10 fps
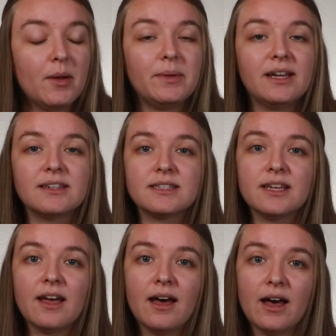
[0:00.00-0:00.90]
because it
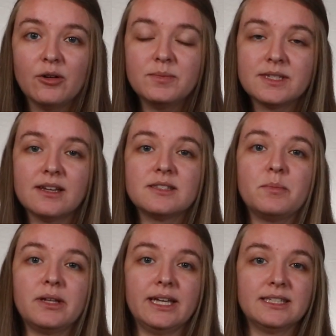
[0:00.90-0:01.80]
helps us
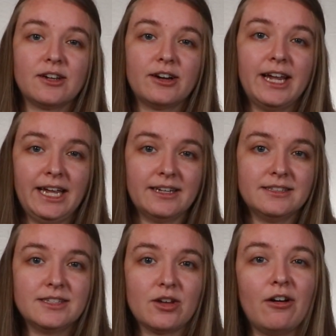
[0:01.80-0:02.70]
place our
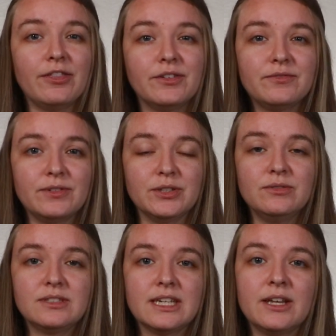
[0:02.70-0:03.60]
hands on the
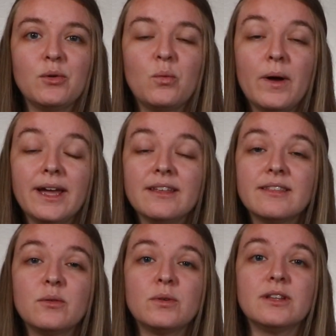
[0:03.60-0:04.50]
flute in a way
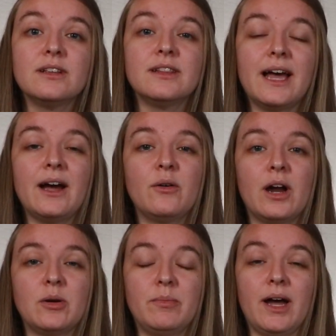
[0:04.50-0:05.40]
that will allow
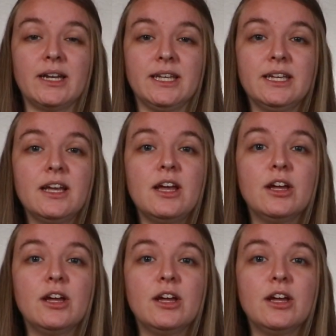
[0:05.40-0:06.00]
our body